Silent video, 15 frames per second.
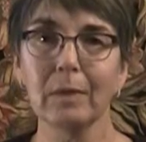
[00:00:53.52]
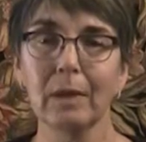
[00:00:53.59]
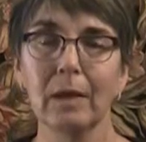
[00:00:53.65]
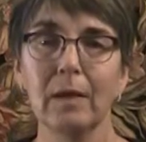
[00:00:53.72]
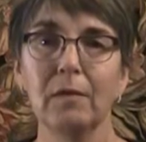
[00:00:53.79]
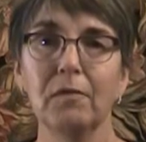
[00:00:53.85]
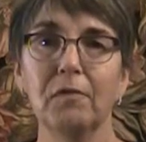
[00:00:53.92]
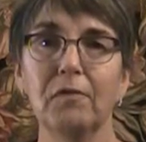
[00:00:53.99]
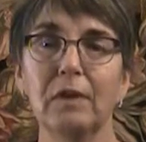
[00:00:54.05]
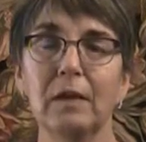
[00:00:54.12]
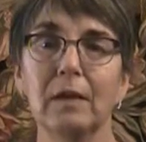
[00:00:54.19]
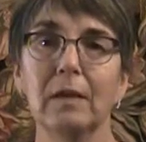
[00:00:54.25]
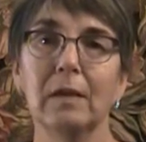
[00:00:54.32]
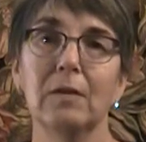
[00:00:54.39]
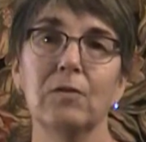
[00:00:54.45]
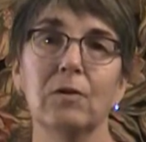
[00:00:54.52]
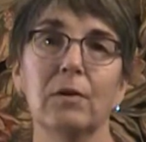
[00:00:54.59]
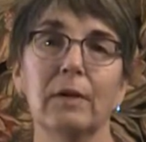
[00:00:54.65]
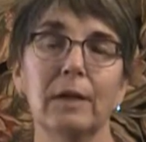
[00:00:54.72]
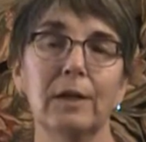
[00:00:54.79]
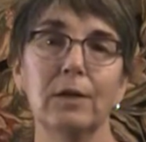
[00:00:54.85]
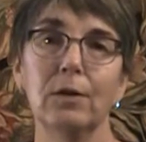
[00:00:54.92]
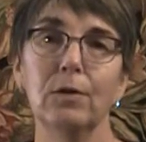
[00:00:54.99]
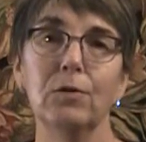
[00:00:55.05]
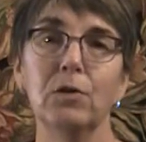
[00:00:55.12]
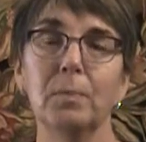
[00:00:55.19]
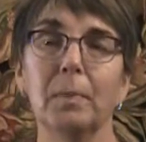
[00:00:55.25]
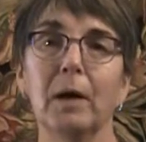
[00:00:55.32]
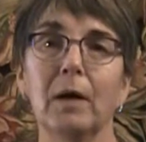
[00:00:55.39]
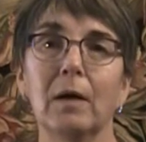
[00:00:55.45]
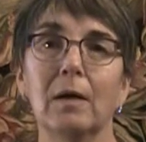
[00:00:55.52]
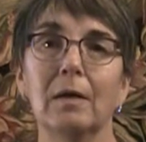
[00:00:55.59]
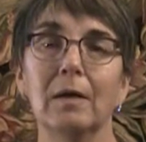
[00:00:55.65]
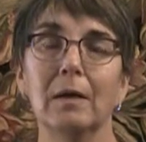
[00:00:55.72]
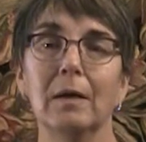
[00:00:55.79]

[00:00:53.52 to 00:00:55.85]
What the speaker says: And feelings are a huge part